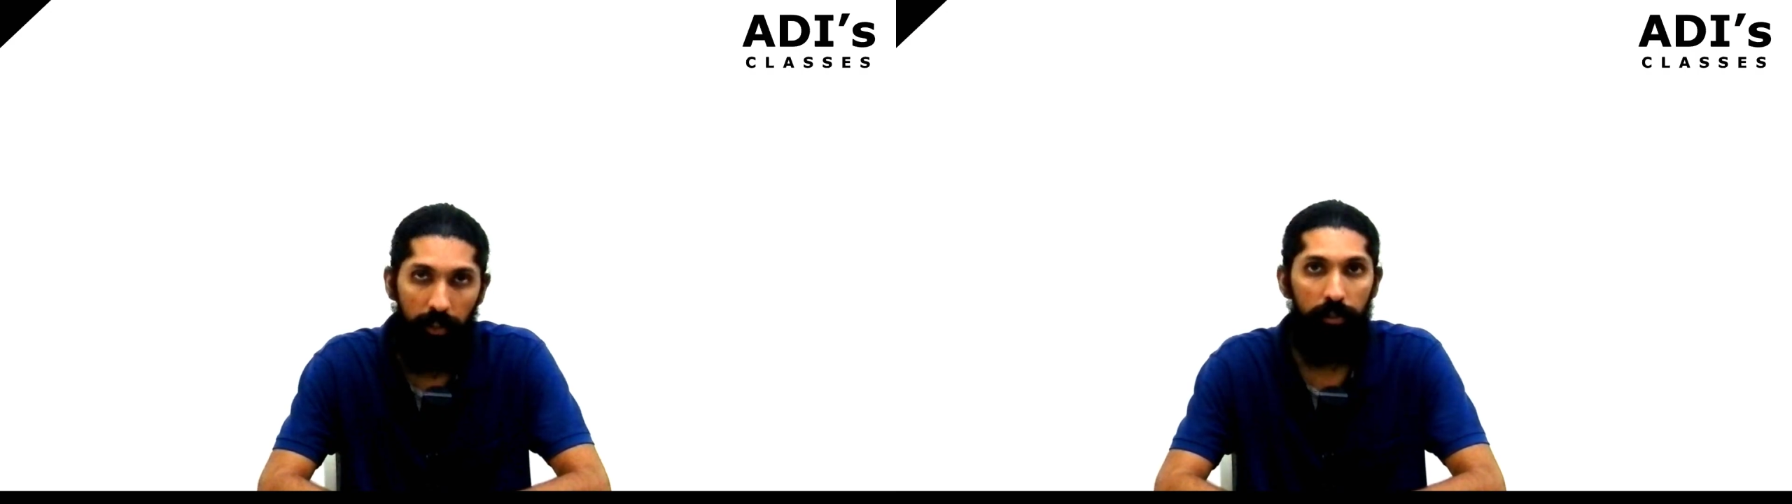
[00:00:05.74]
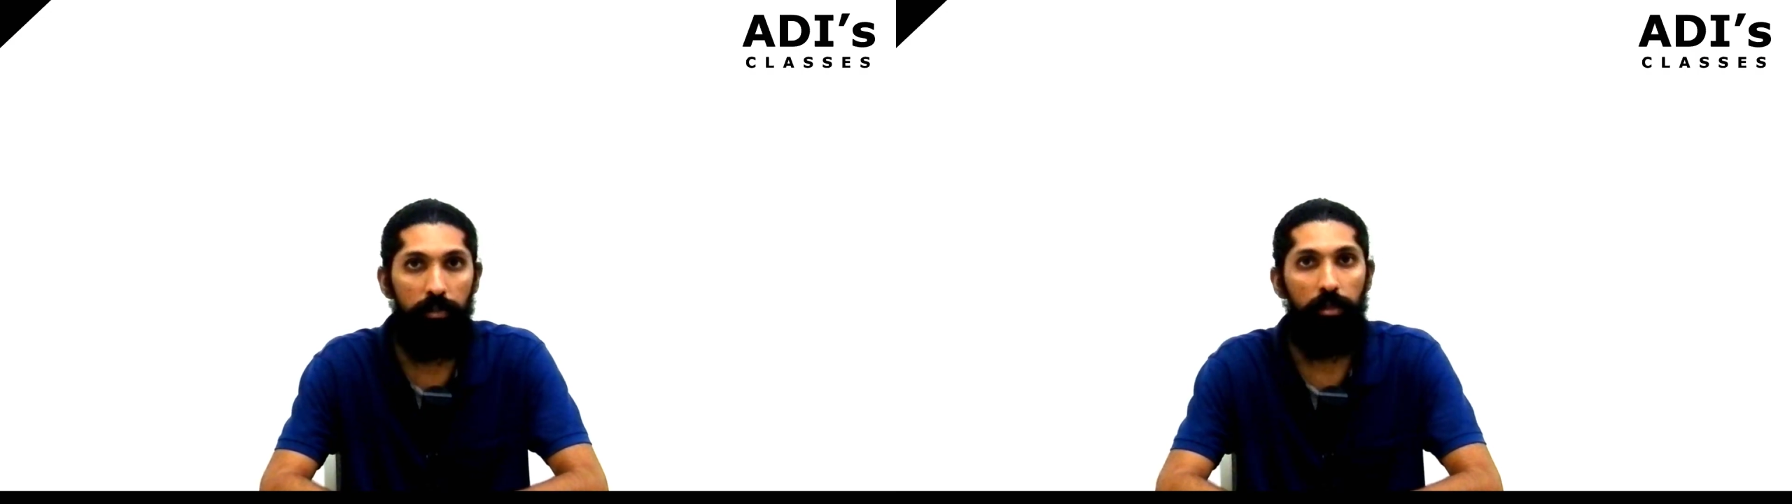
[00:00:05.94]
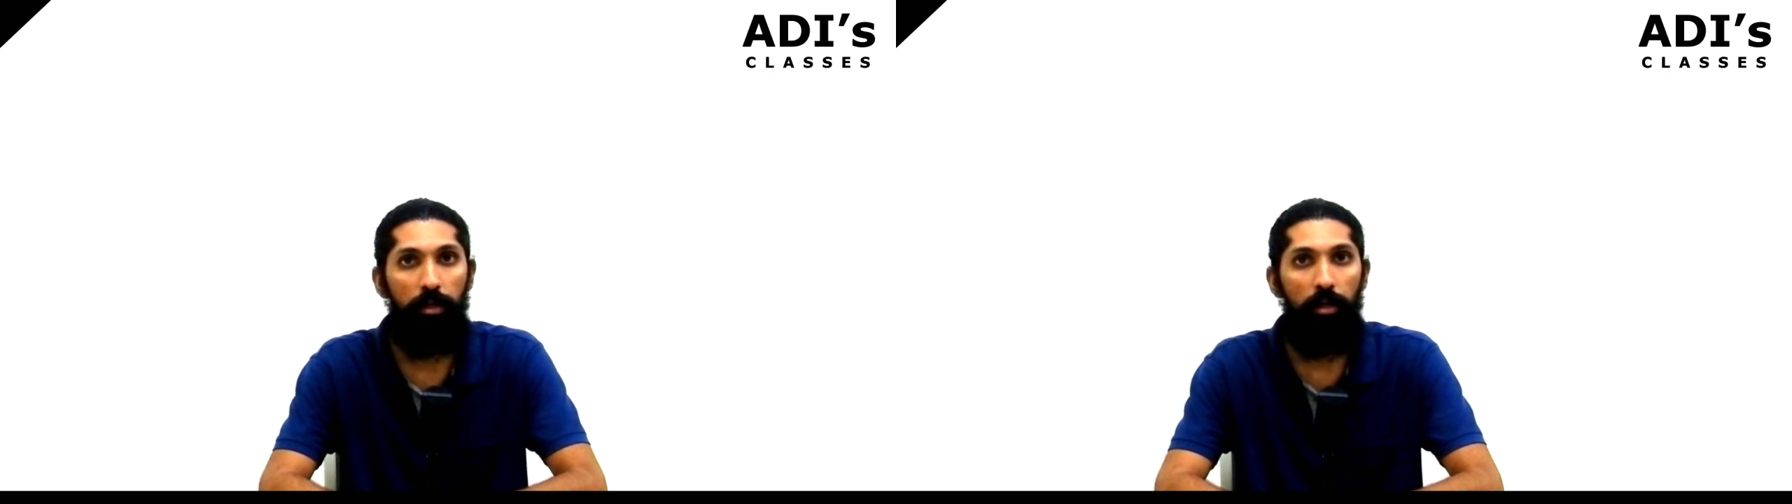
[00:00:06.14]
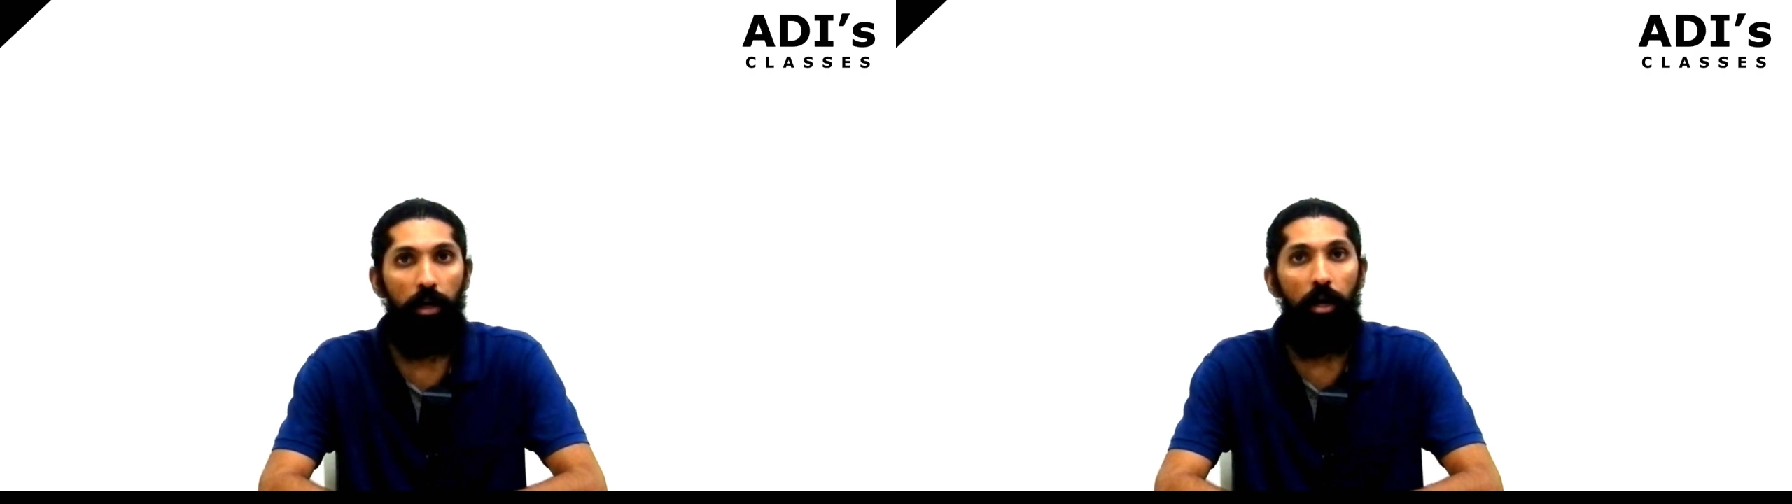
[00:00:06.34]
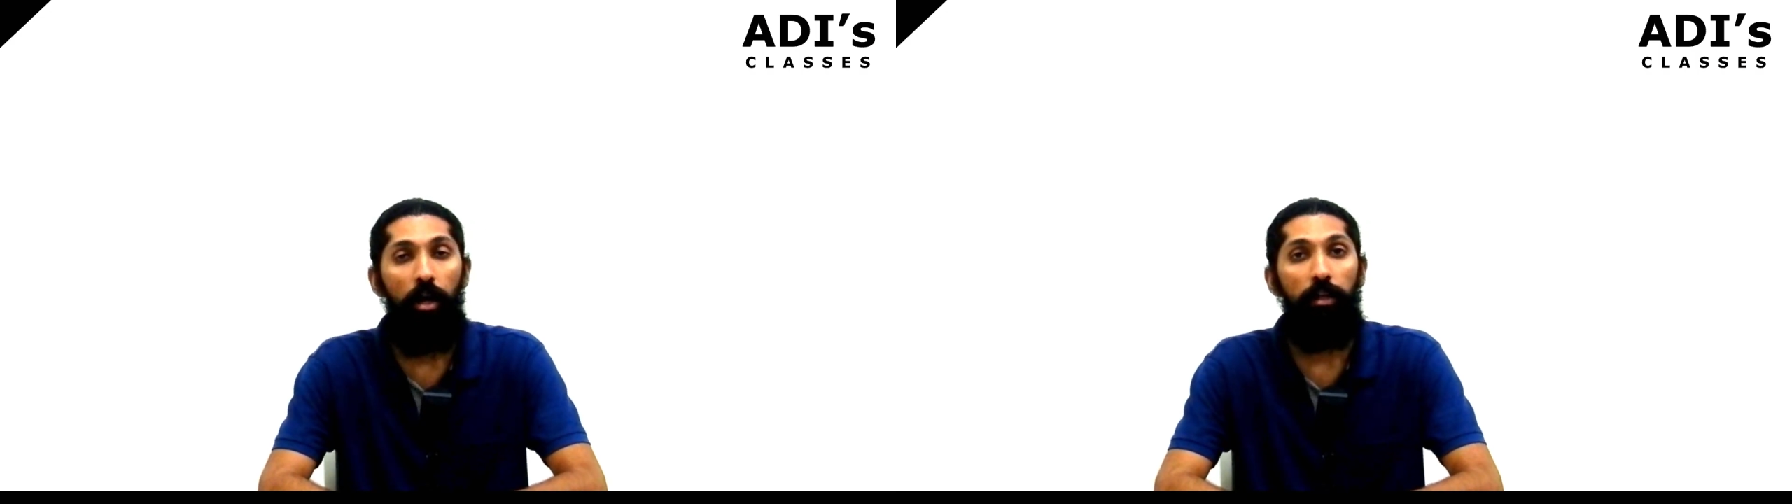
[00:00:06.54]
things,
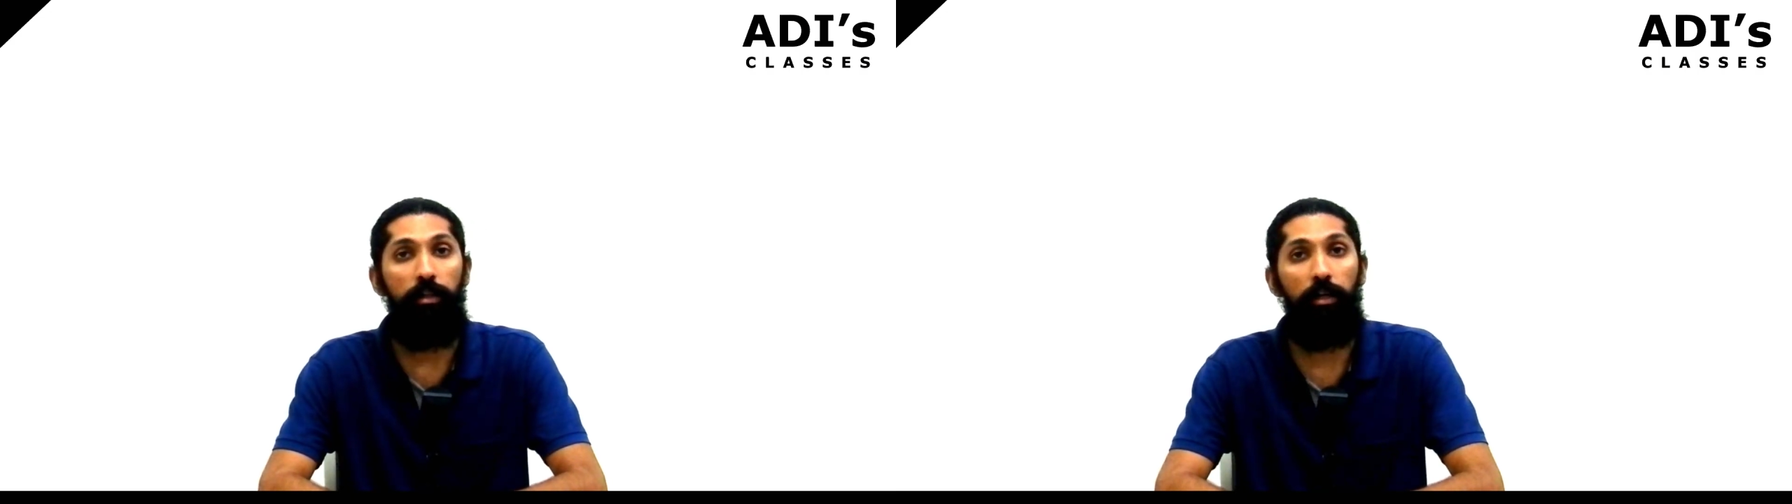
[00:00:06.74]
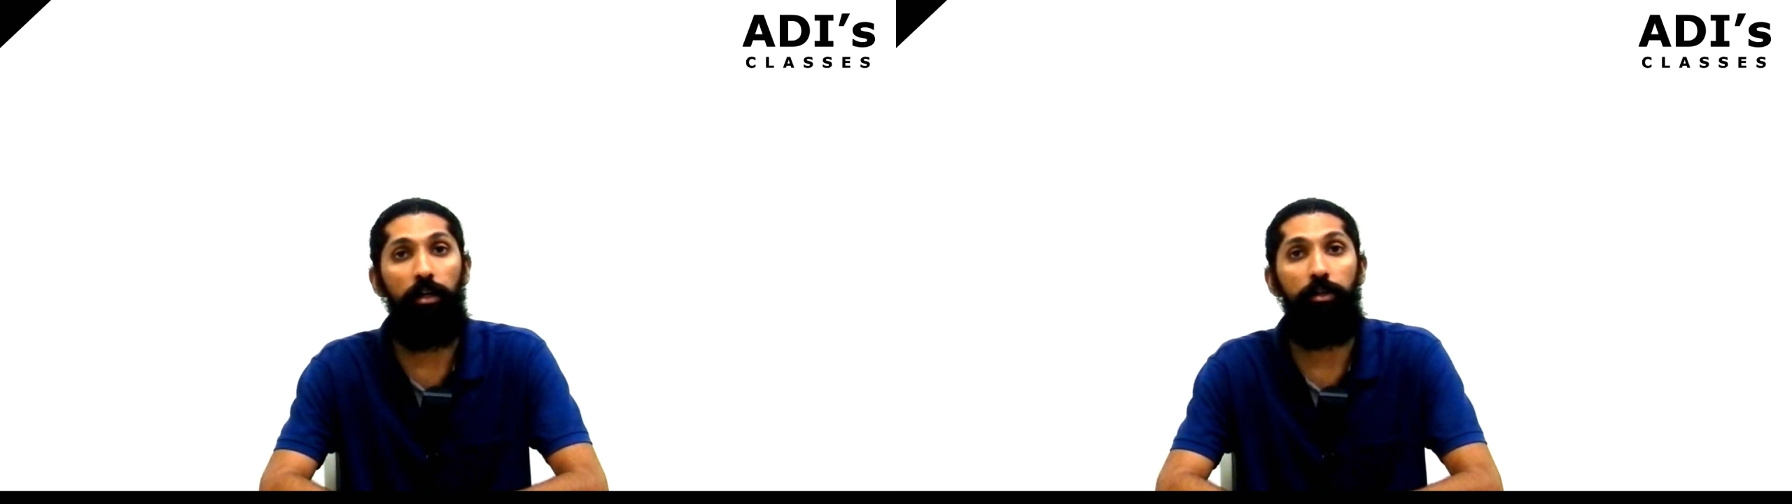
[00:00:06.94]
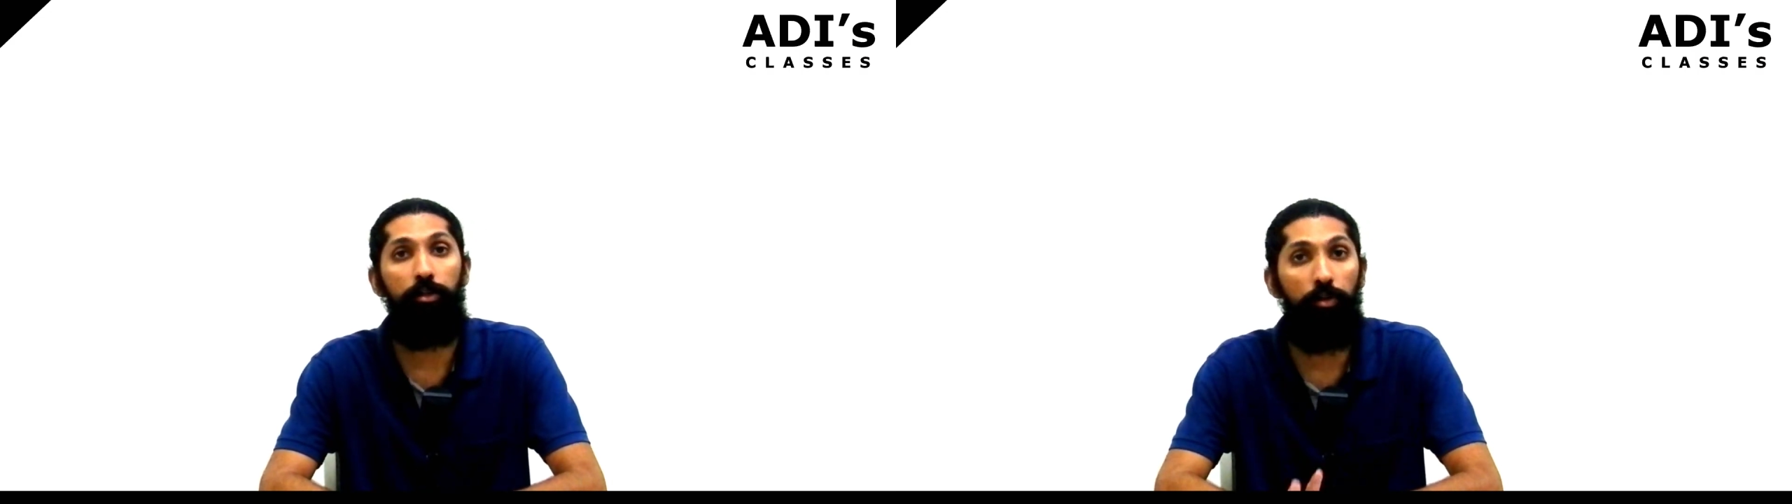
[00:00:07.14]
there are